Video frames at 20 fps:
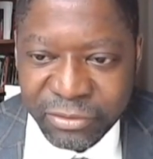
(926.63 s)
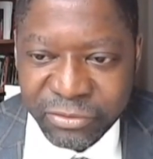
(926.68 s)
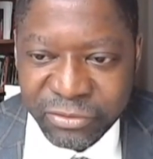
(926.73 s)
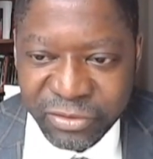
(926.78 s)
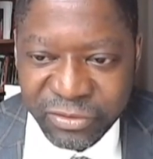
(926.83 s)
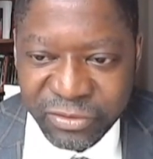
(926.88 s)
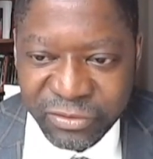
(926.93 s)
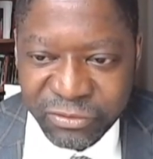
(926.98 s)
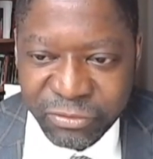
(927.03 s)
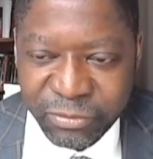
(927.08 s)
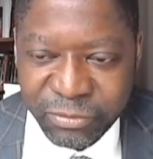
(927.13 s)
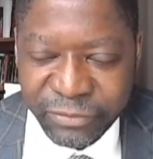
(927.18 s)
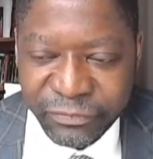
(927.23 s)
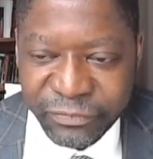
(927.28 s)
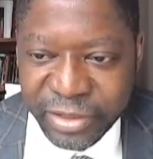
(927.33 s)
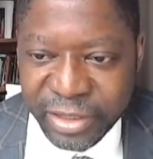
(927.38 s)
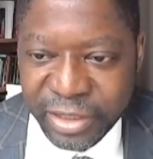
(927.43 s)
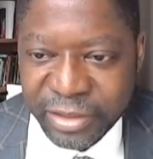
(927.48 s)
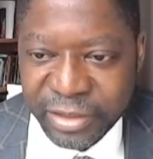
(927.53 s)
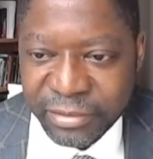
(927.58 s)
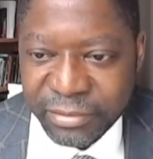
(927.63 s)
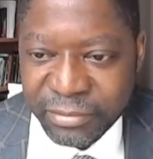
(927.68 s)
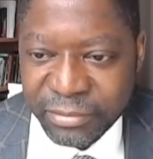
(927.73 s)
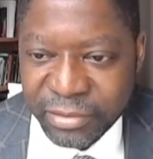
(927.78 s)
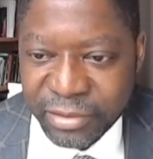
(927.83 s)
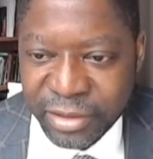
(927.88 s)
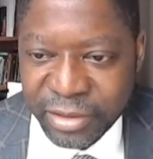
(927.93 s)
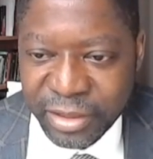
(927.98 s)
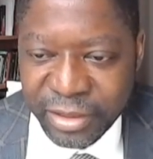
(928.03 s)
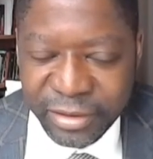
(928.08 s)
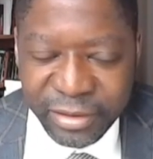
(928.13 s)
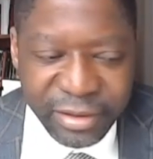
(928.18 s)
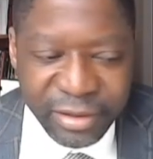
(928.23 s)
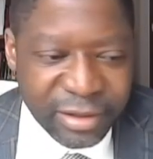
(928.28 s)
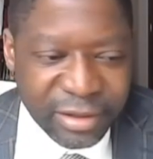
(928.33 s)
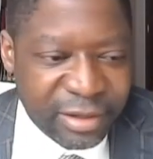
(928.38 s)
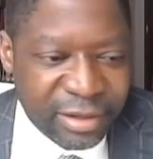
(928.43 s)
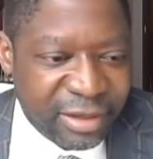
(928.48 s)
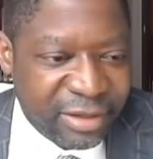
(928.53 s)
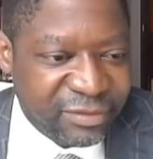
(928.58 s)
just terrific and
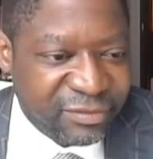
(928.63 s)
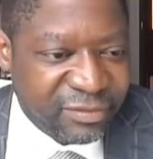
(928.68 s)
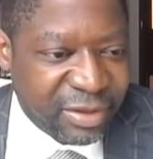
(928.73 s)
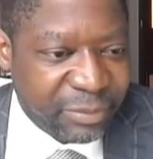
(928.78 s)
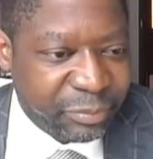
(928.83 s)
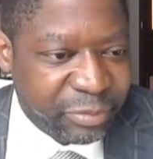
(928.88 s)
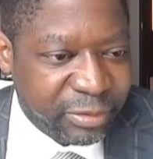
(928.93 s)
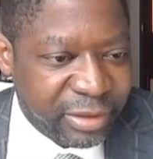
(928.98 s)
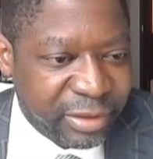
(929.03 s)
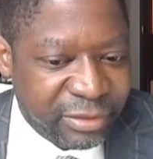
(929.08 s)
exemplary